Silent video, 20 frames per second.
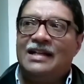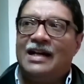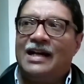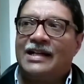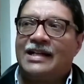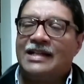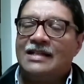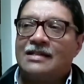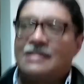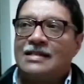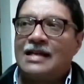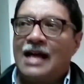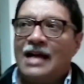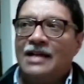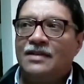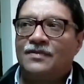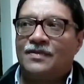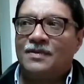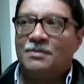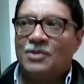I can
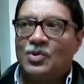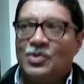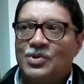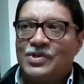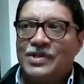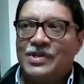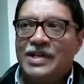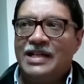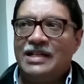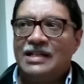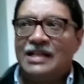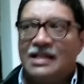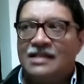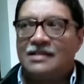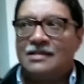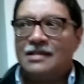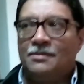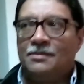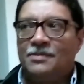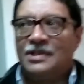cite from the Hussain
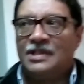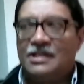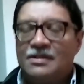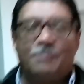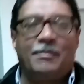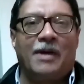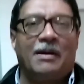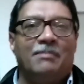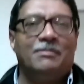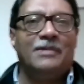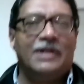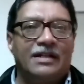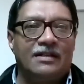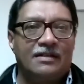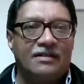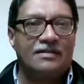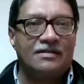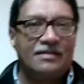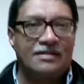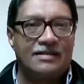case, there were these public
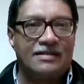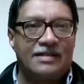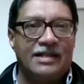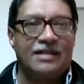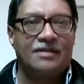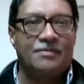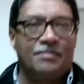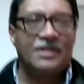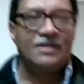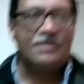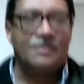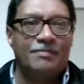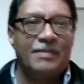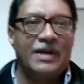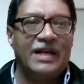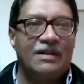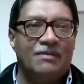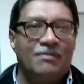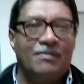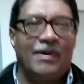statements
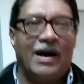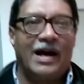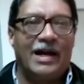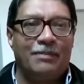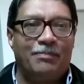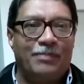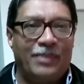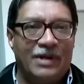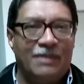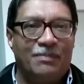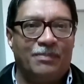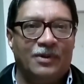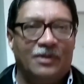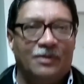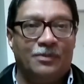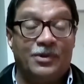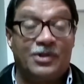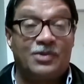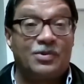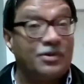made by people,
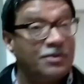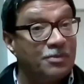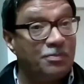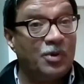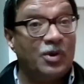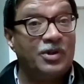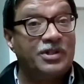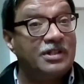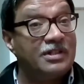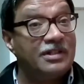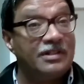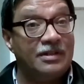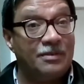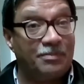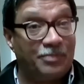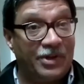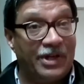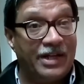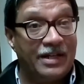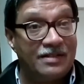which were reported in the
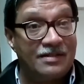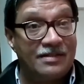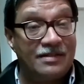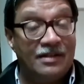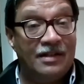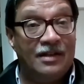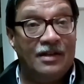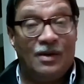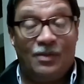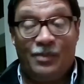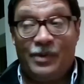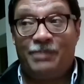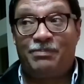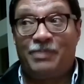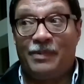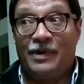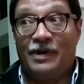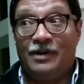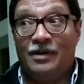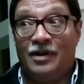press, where
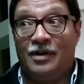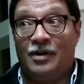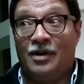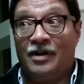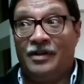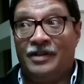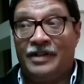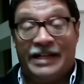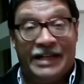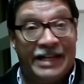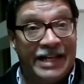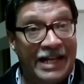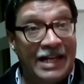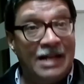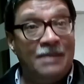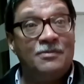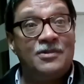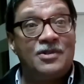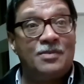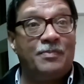
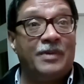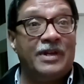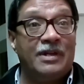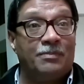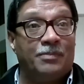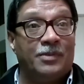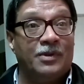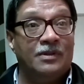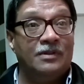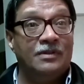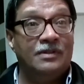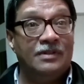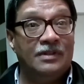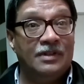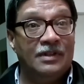named people